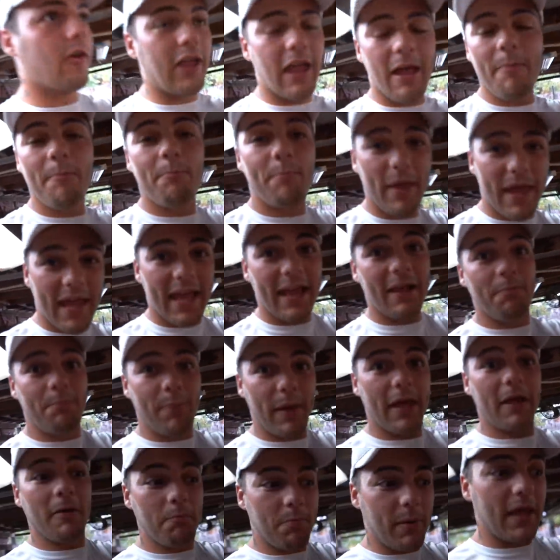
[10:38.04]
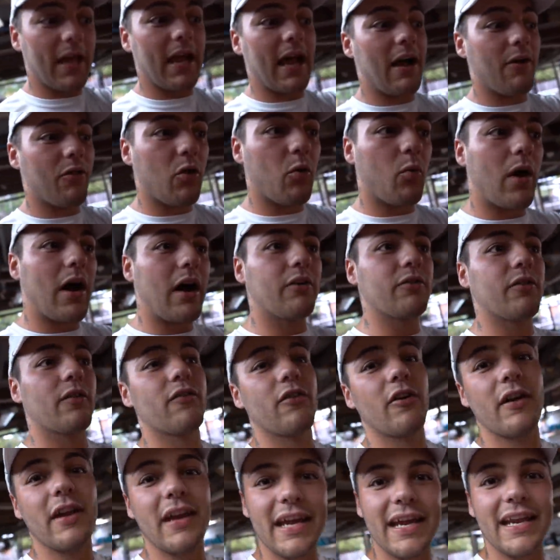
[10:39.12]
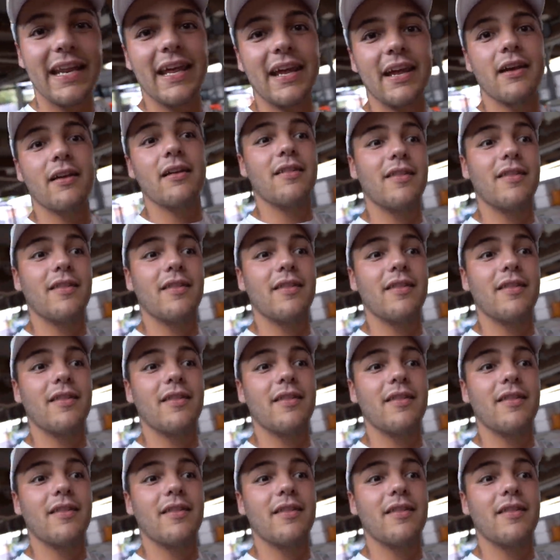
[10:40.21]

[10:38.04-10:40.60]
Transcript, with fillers: get big, big, big out in the wild and start eating